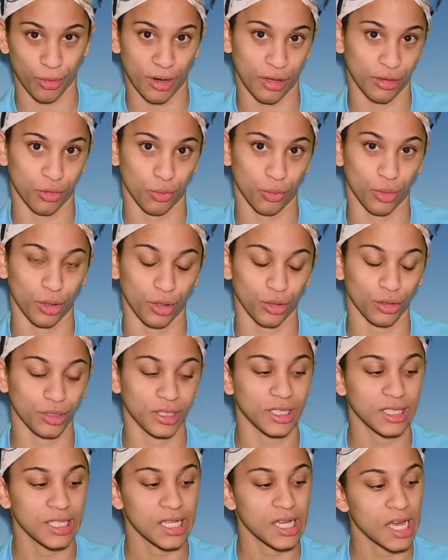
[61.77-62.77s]
around the
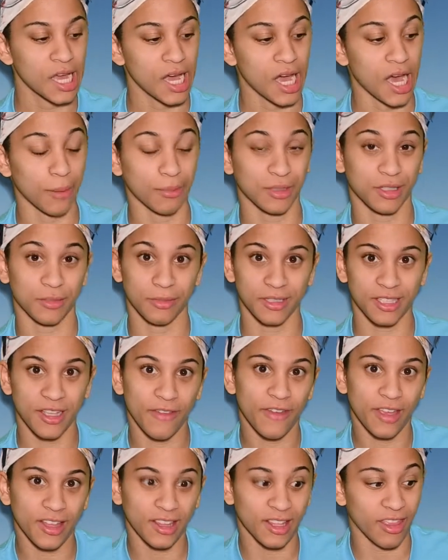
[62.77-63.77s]
world.
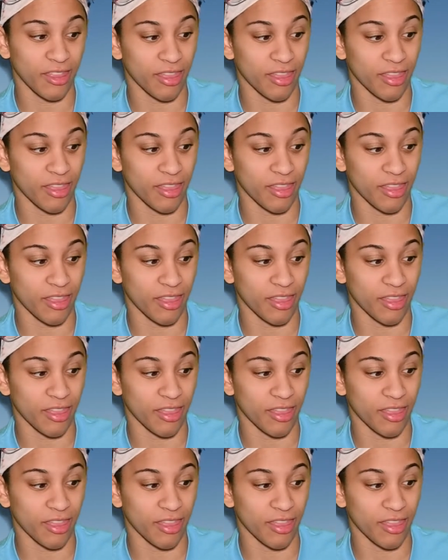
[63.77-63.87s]
Specifically,